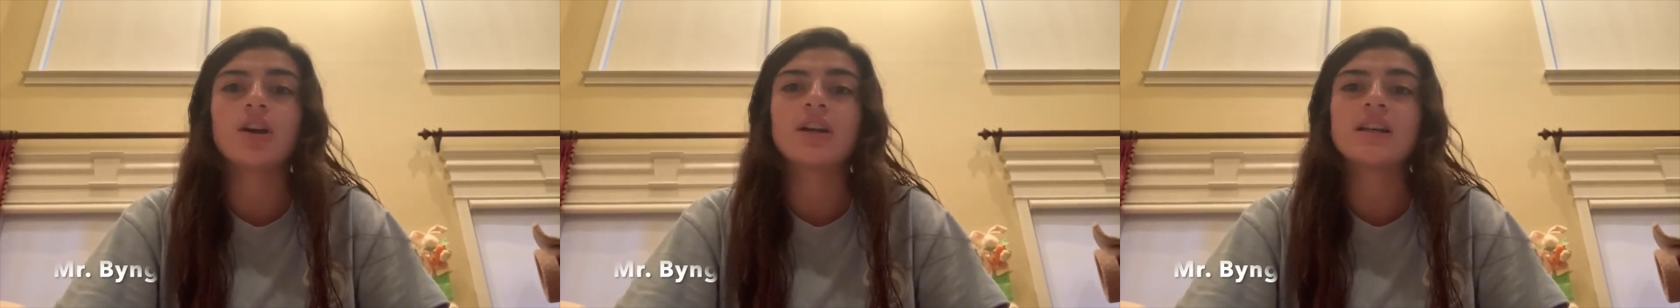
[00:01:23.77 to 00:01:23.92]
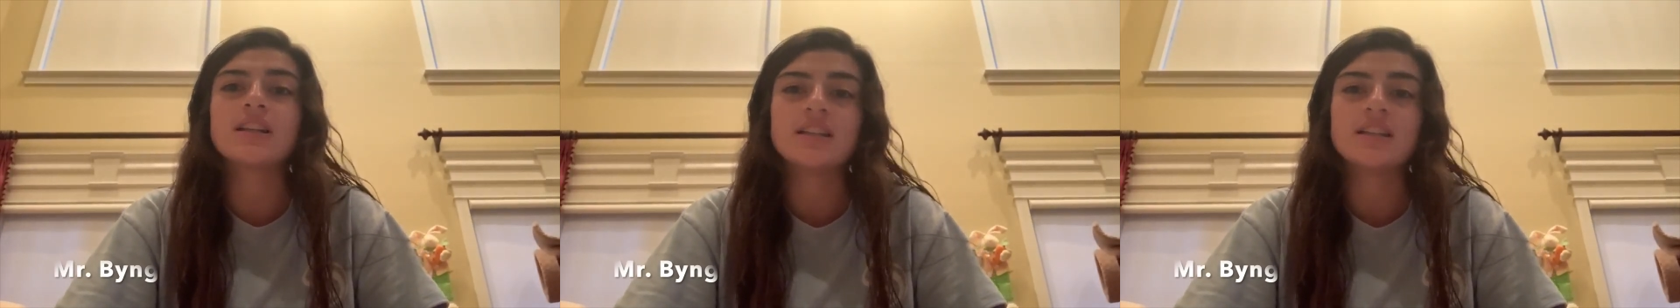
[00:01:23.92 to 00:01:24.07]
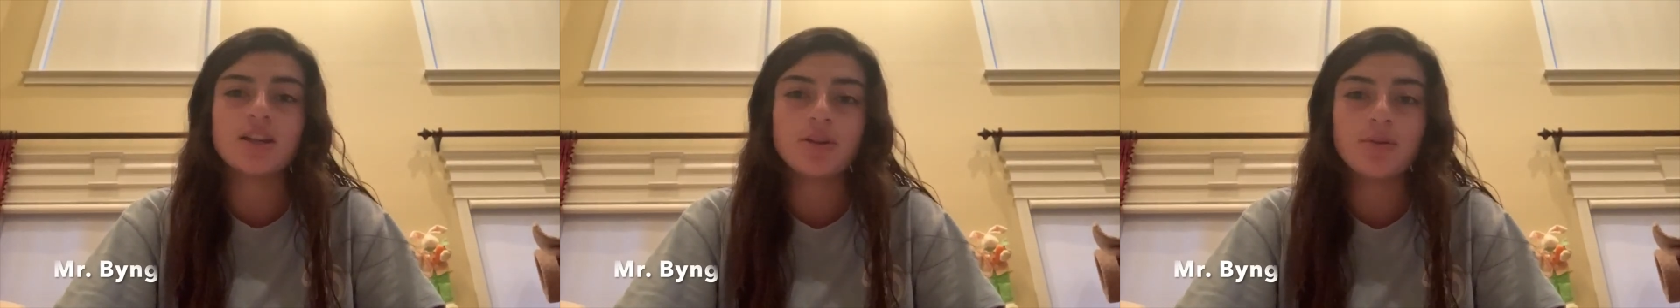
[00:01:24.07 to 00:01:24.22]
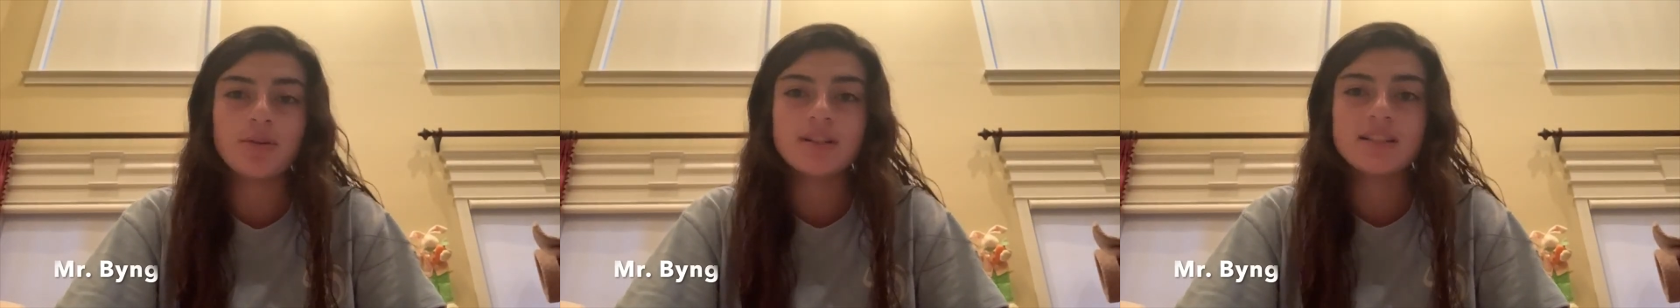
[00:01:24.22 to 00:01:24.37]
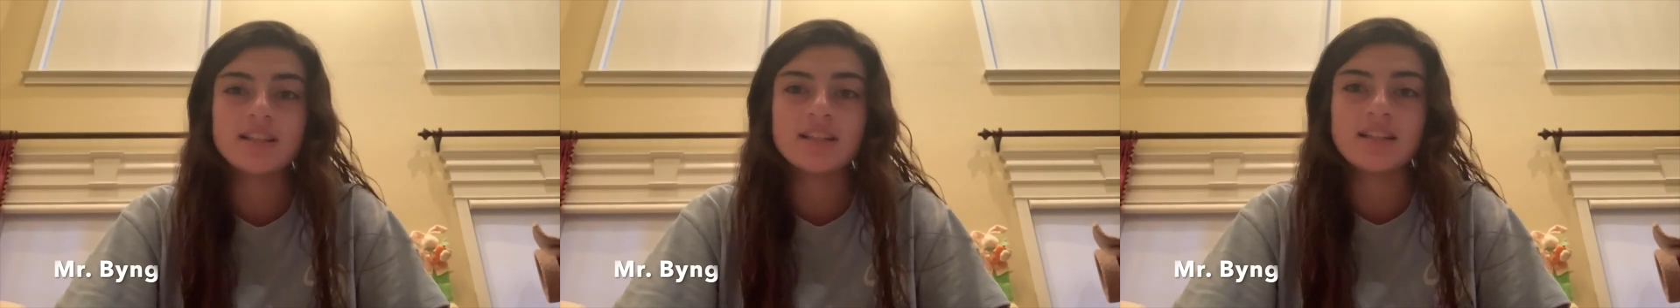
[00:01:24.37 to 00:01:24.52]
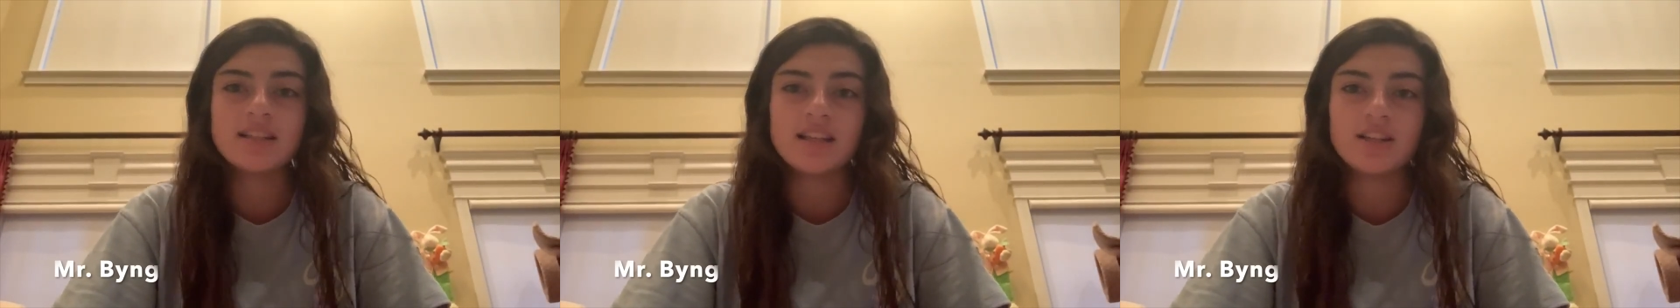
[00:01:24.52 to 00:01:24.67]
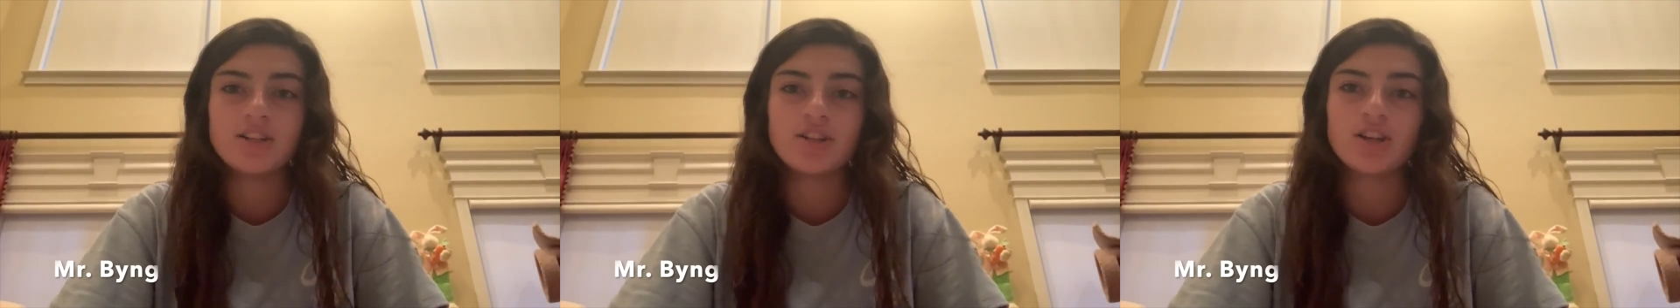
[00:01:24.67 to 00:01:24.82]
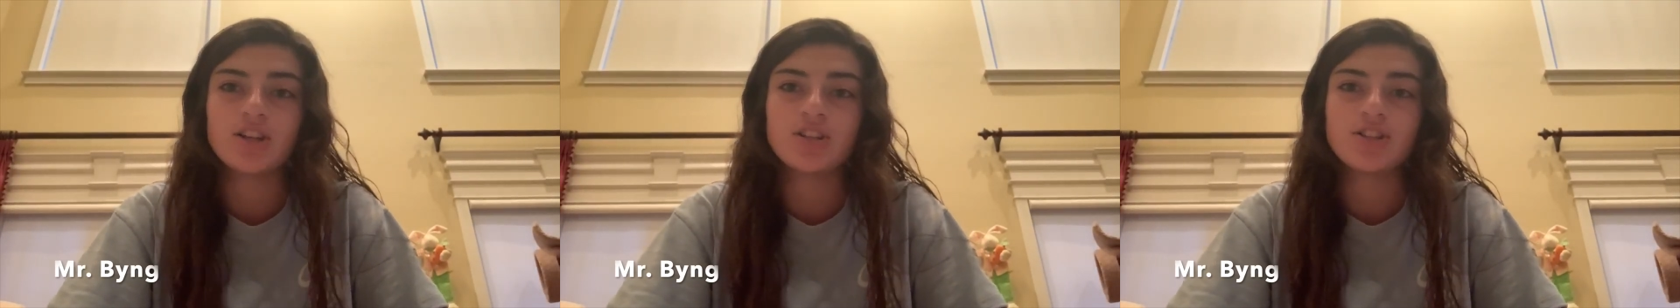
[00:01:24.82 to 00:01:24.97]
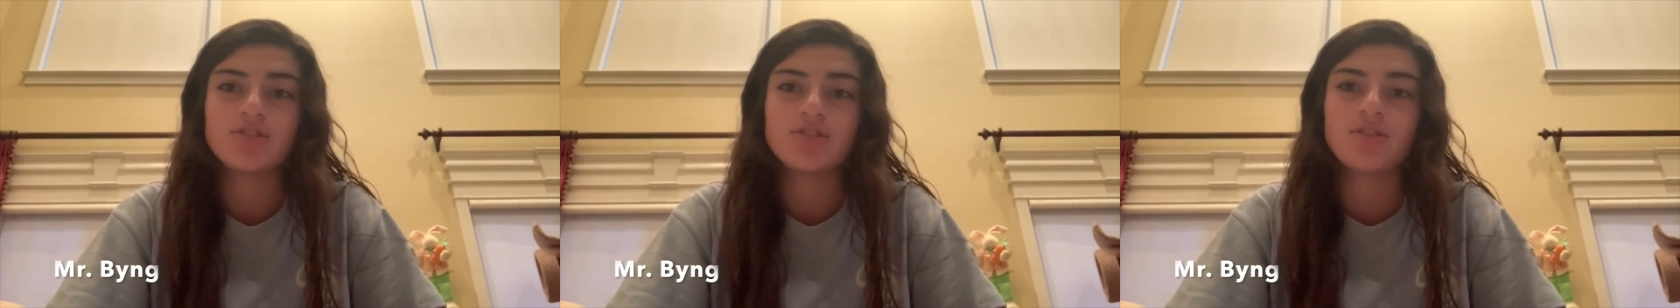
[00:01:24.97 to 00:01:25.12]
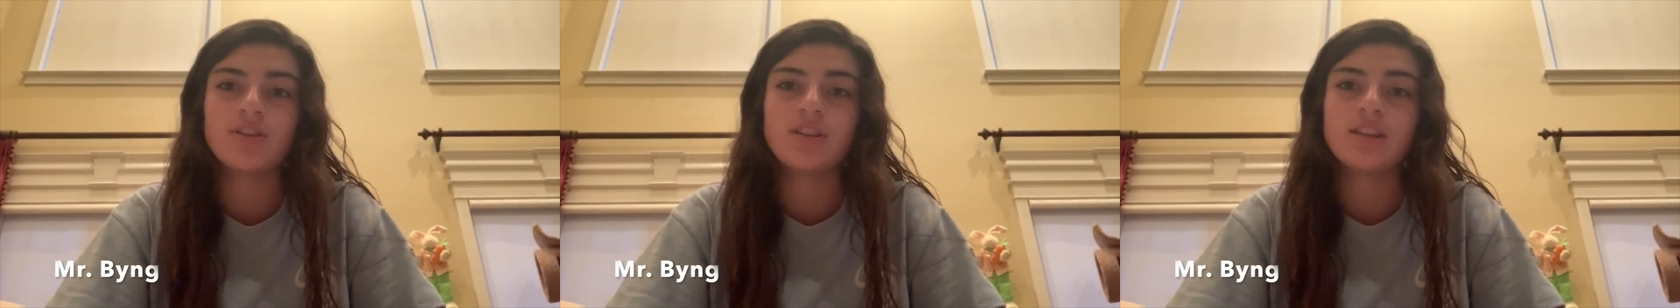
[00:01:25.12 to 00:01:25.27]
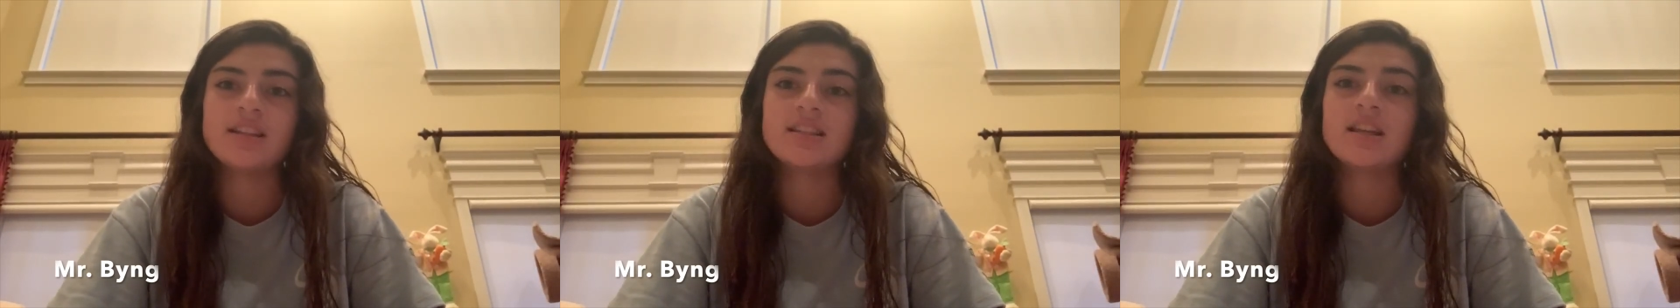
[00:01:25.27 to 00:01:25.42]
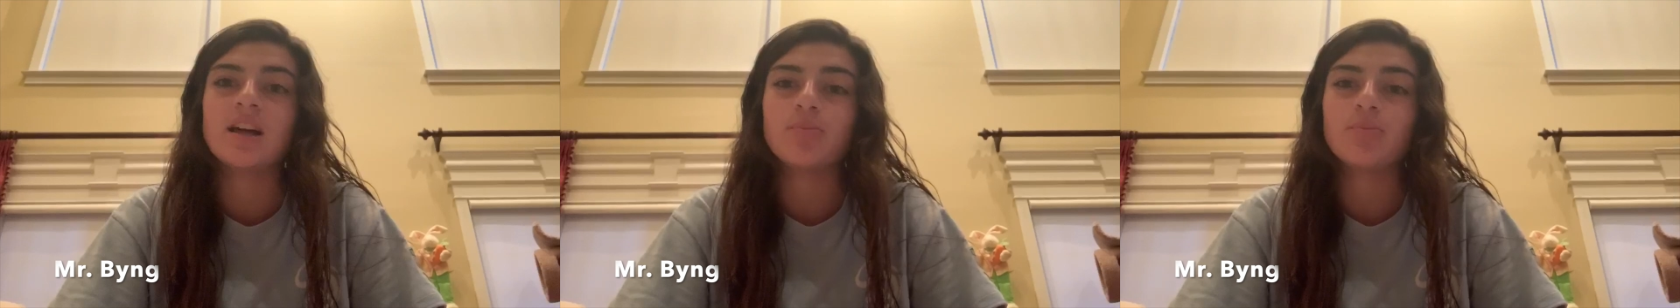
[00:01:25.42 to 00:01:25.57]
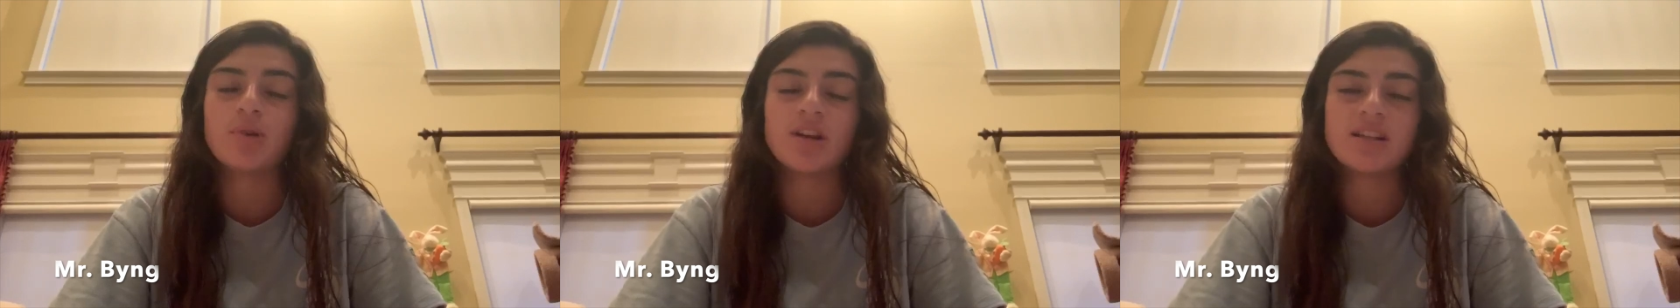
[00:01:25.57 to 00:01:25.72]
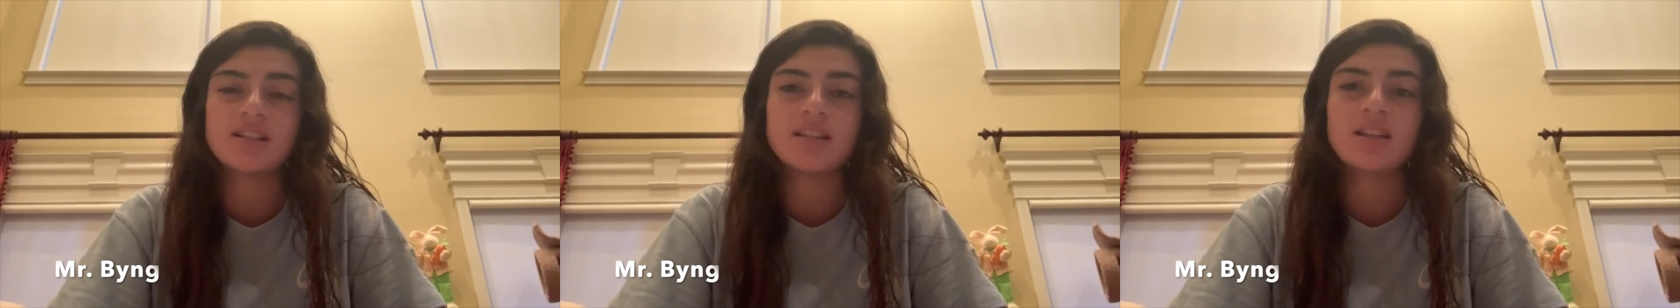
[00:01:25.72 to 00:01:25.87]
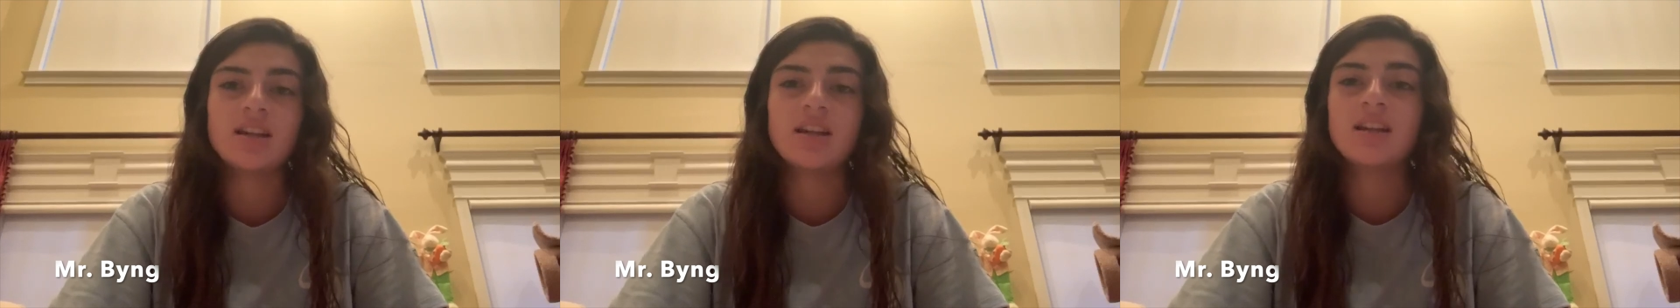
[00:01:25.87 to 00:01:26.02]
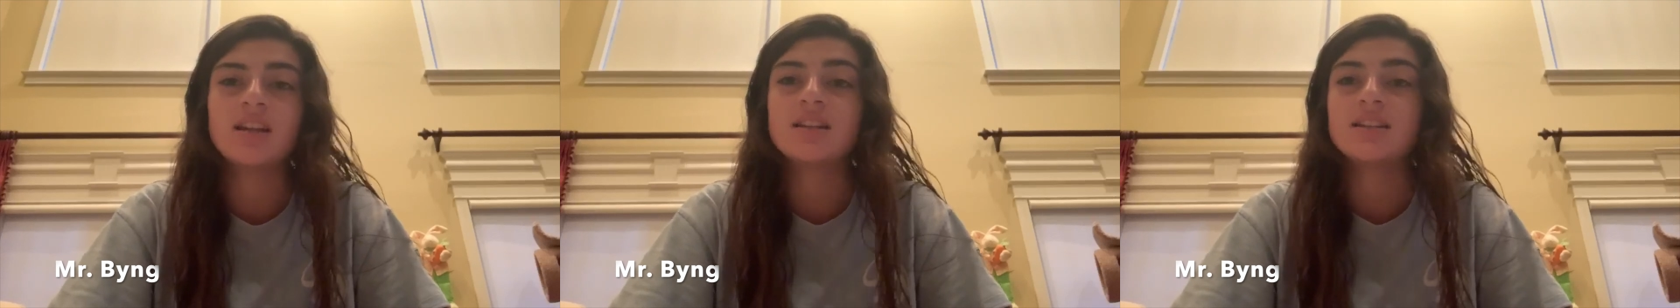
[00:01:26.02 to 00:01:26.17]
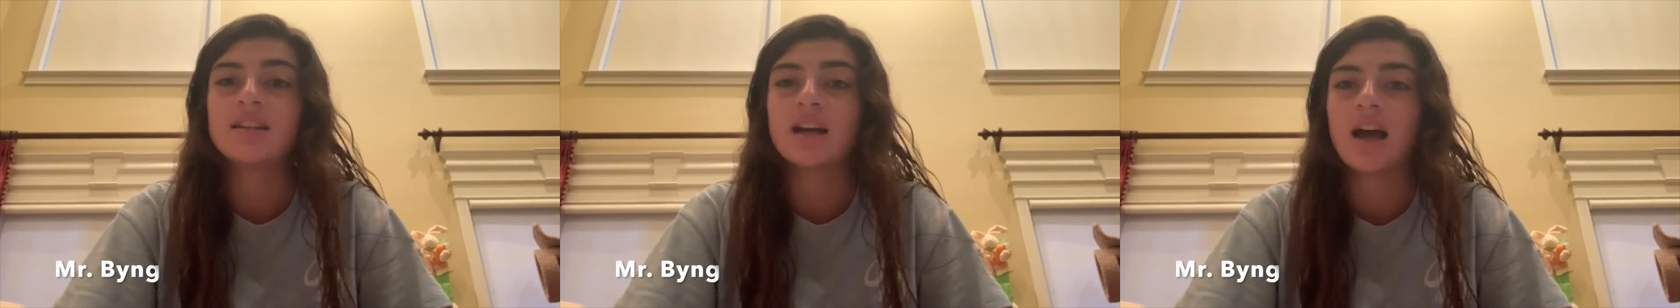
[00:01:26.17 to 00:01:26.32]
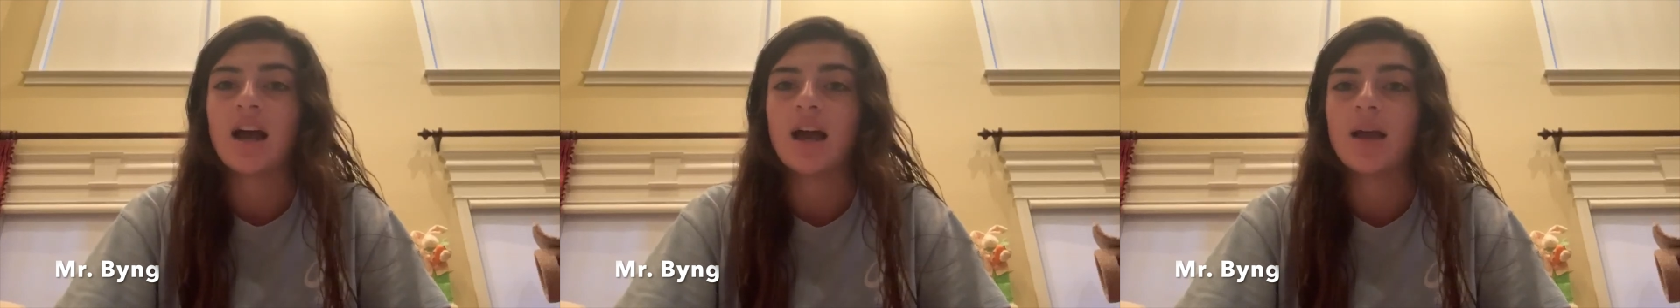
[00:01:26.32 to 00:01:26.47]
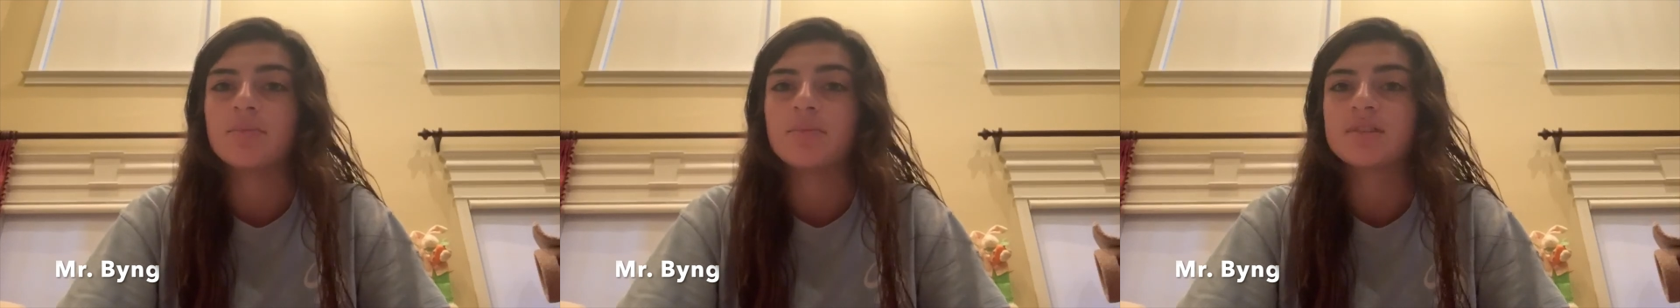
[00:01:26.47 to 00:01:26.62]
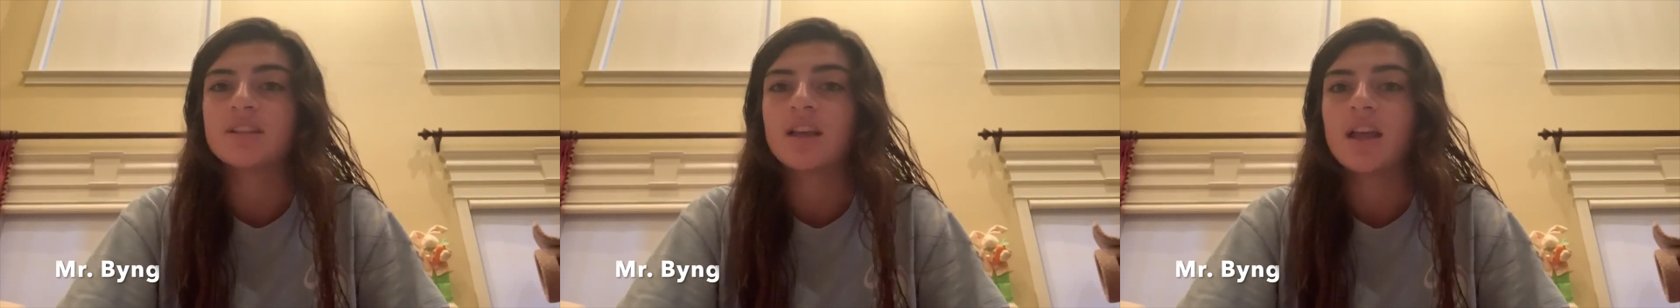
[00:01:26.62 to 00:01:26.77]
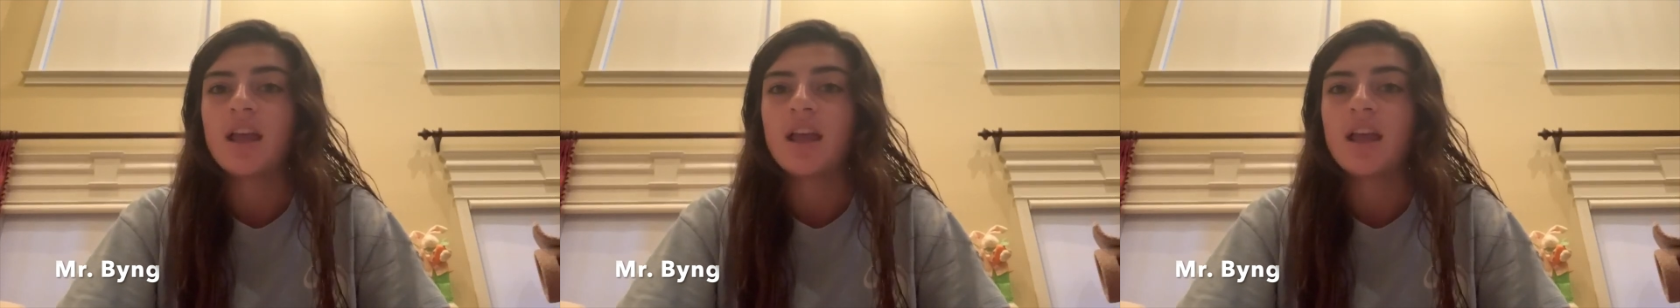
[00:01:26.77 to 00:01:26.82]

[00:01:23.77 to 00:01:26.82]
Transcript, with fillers: continuing to teach us during these unprecedented times